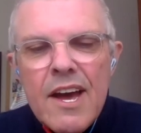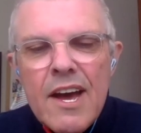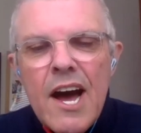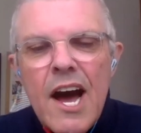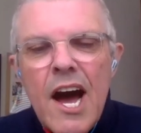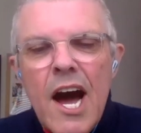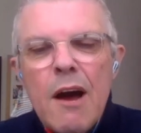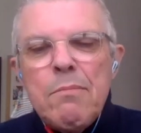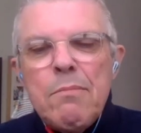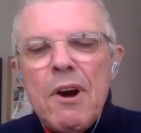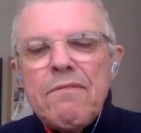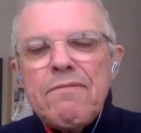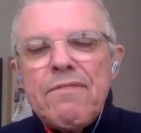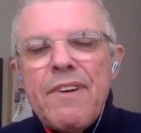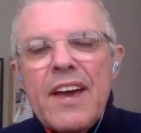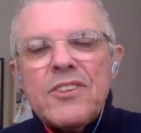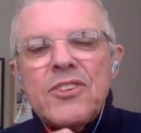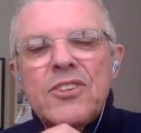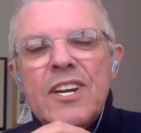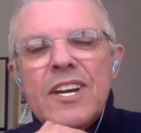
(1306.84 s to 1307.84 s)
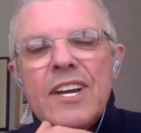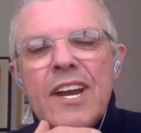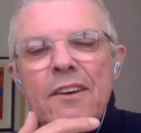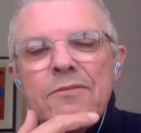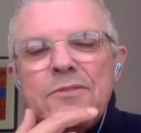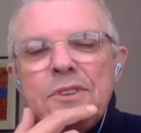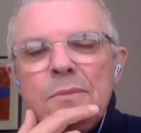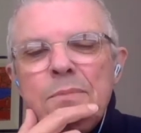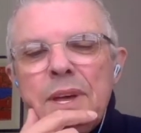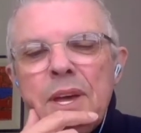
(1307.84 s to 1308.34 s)
I'm old-fashioned
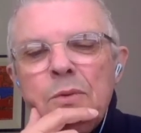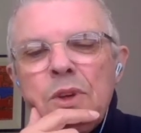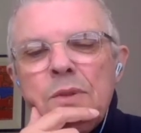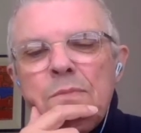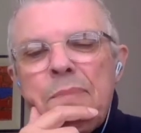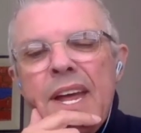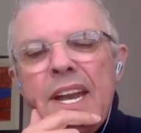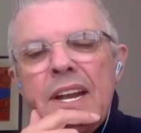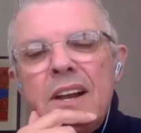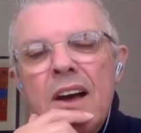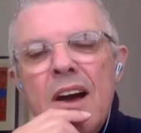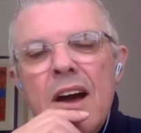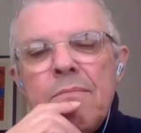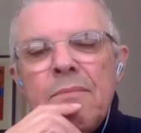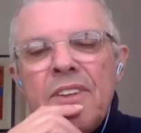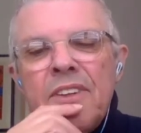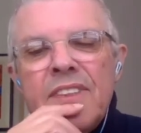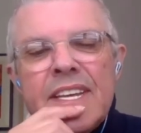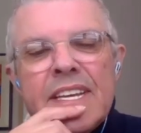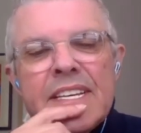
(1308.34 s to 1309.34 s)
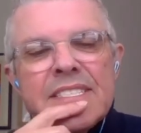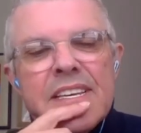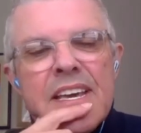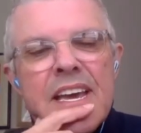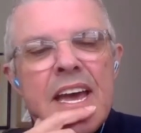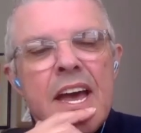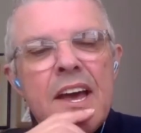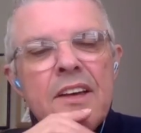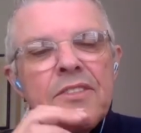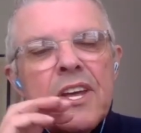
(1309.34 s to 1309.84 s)
enough to be with Bettelheim on this.
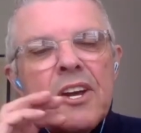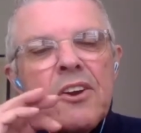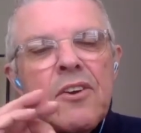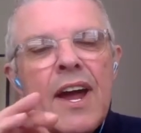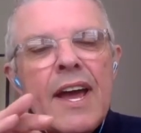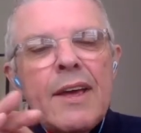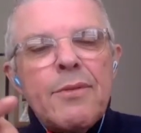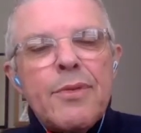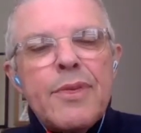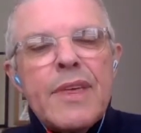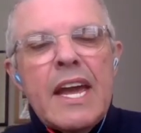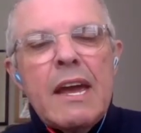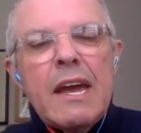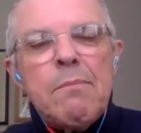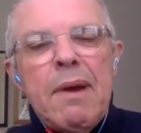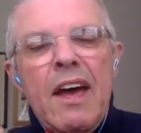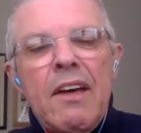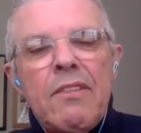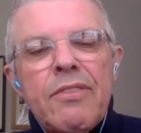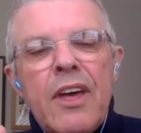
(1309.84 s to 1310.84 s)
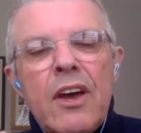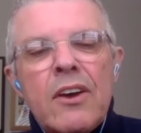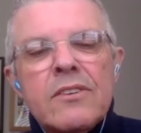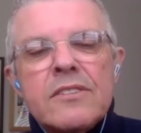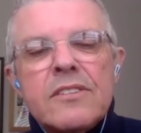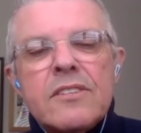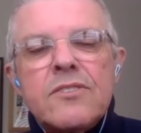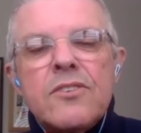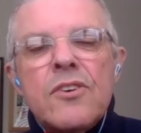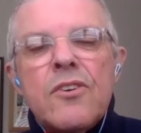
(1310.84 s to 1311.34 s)
The great thing about those
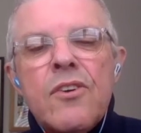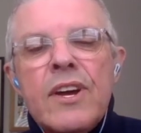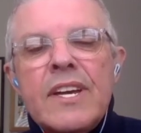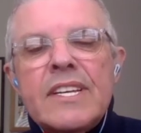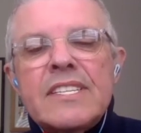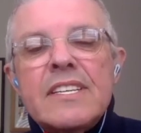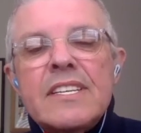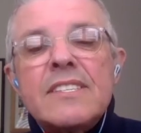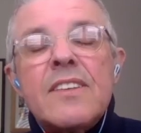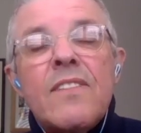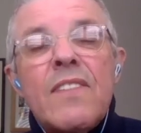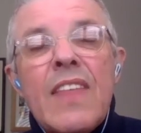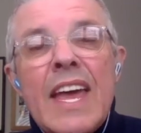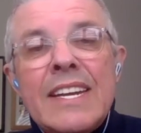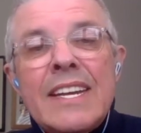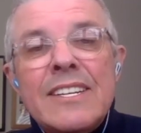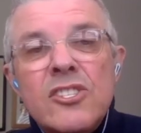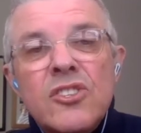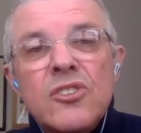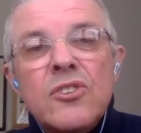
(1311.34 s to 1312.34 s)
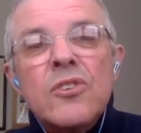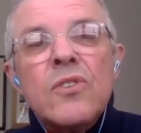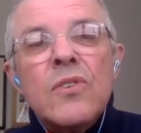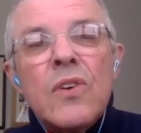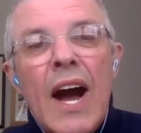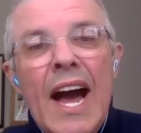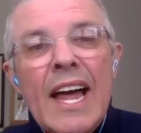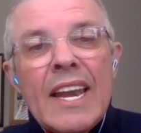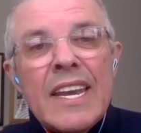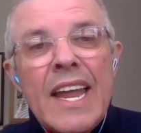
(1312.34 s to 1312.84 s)
stories is that they do
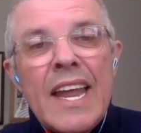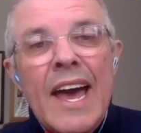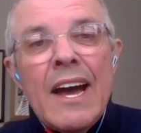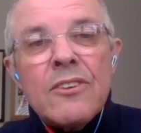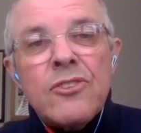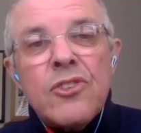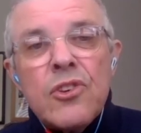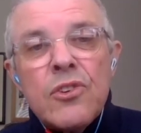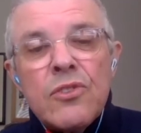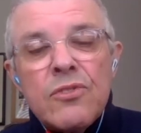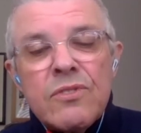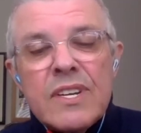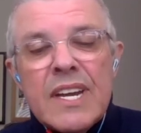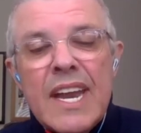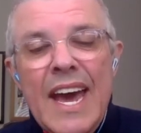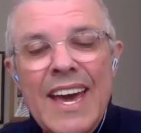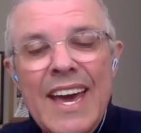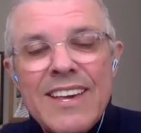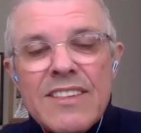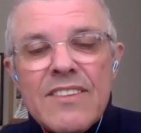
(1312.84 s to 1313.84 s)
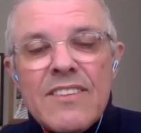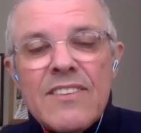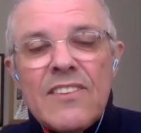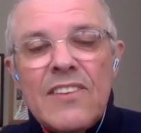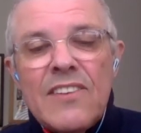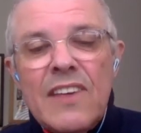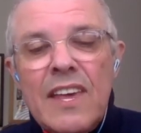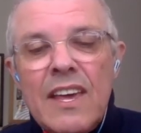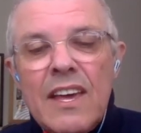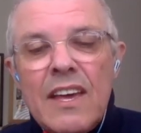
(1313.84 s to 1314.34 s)
allow children
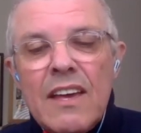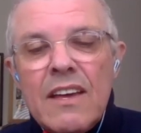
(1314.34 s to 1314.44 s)
agency.